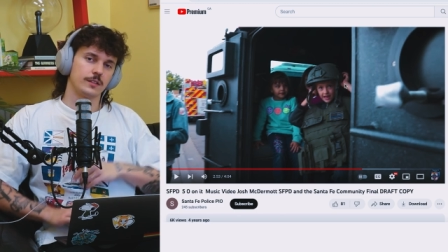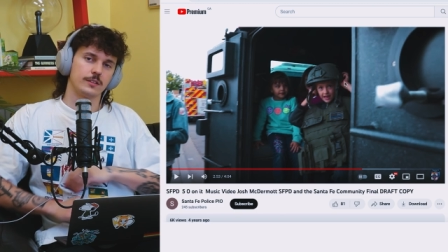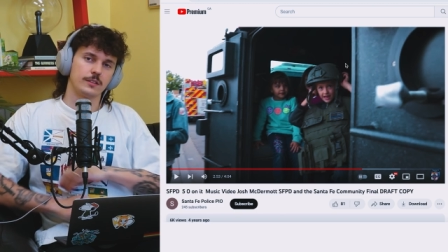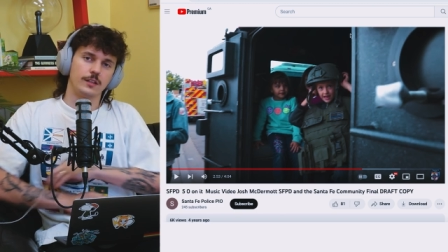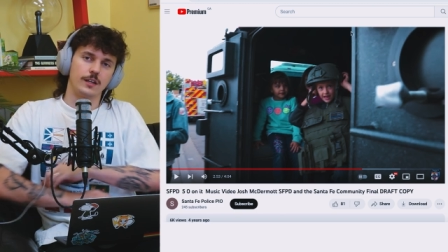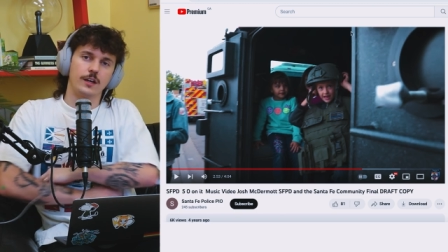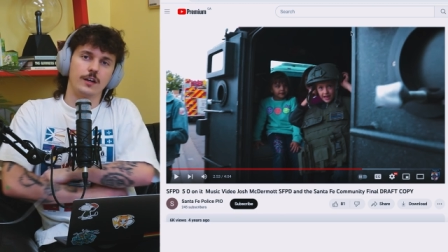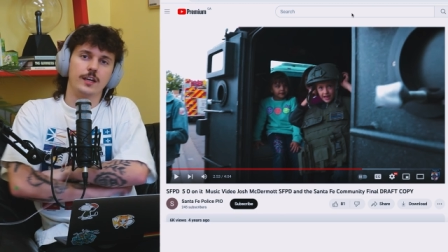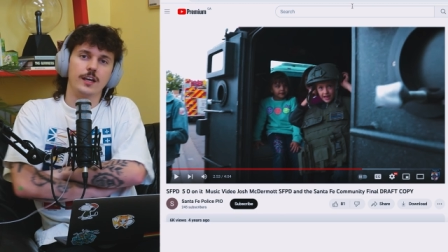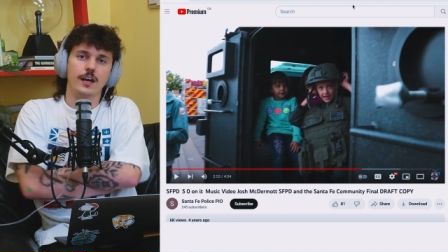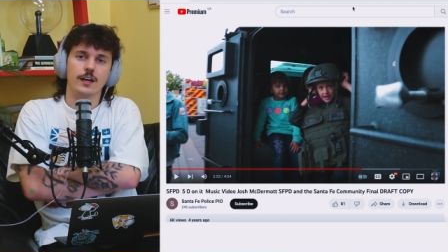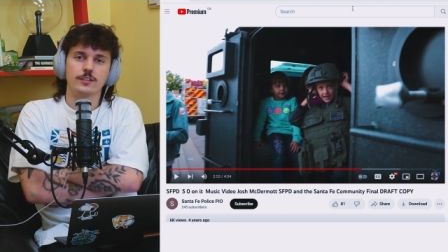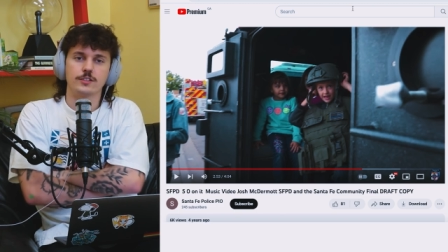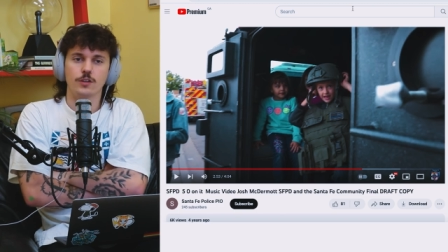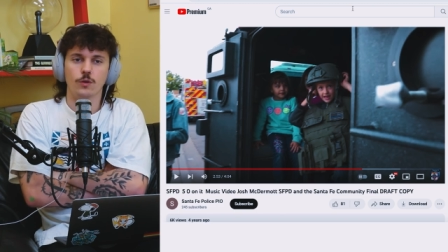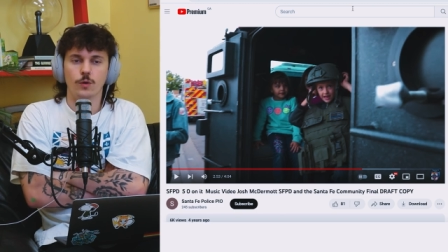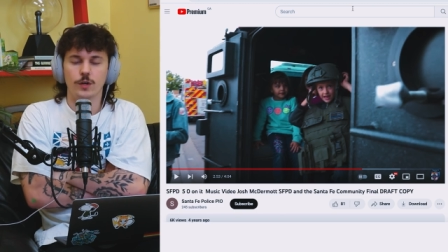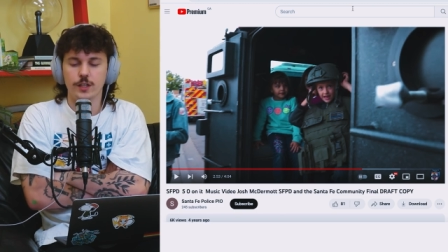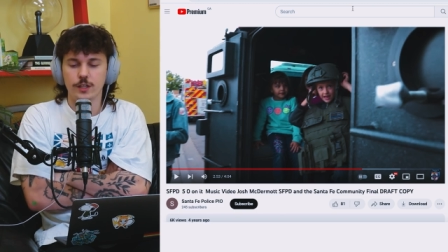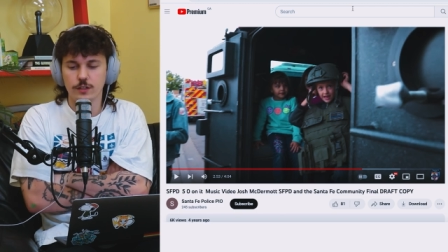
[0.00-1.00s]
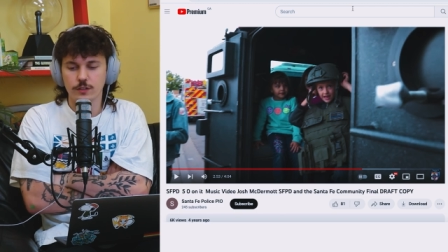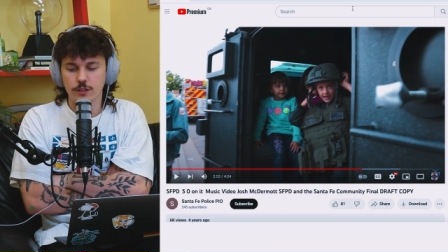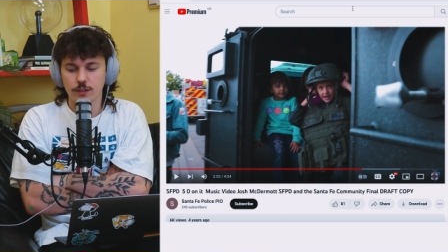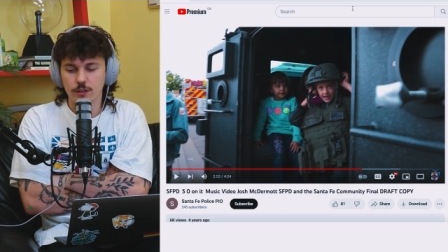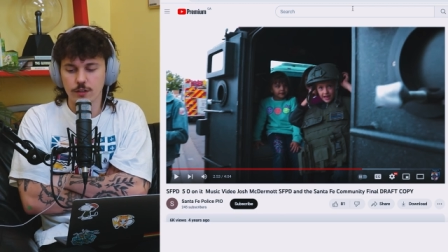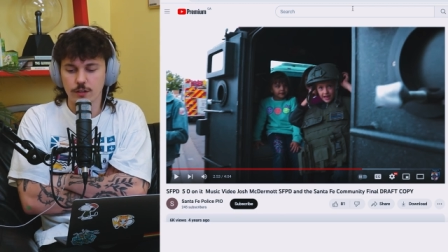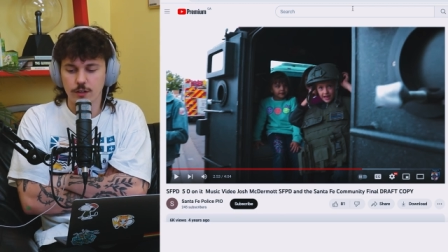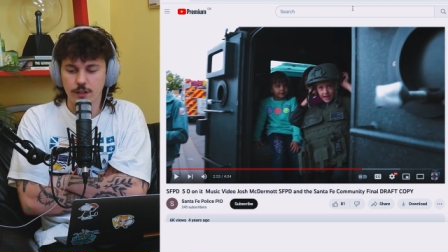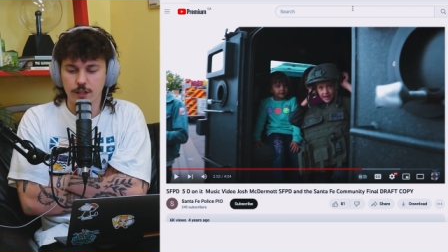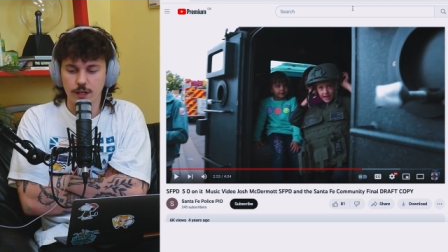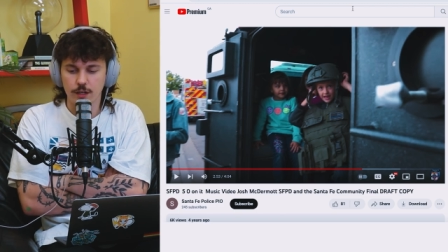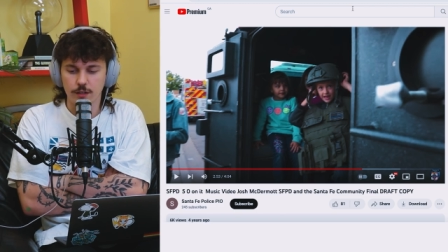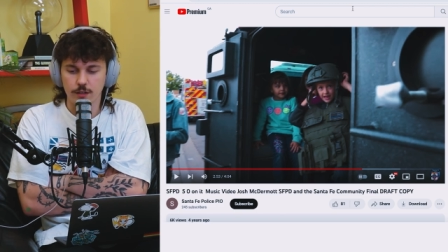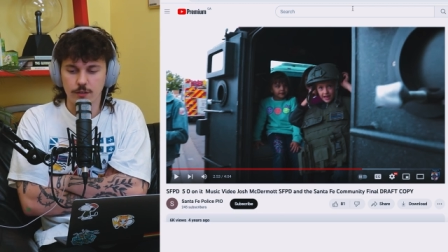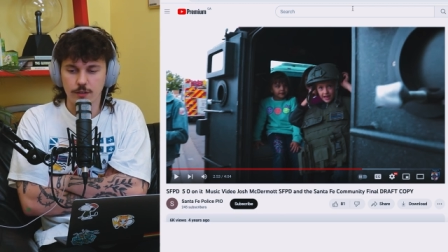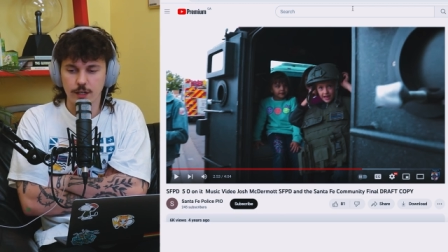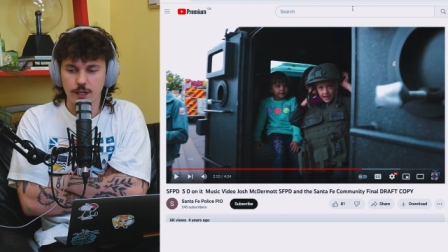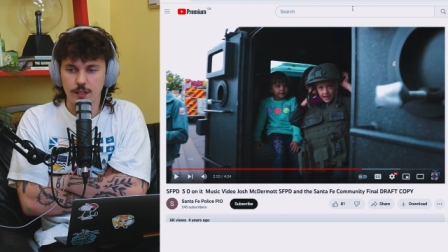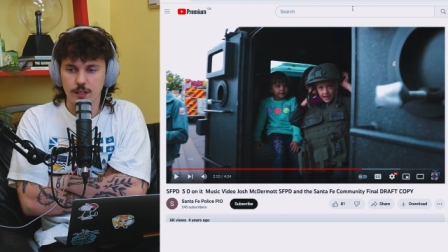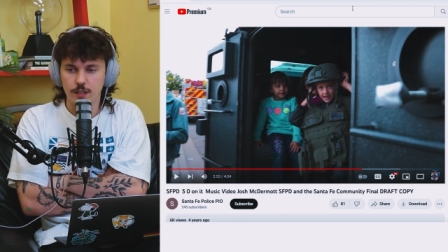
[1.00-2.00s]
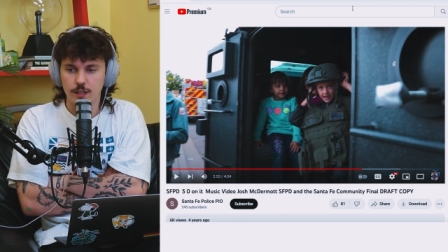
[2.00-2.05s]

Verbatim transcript: They're like, okay, so what do you do? Okay, great.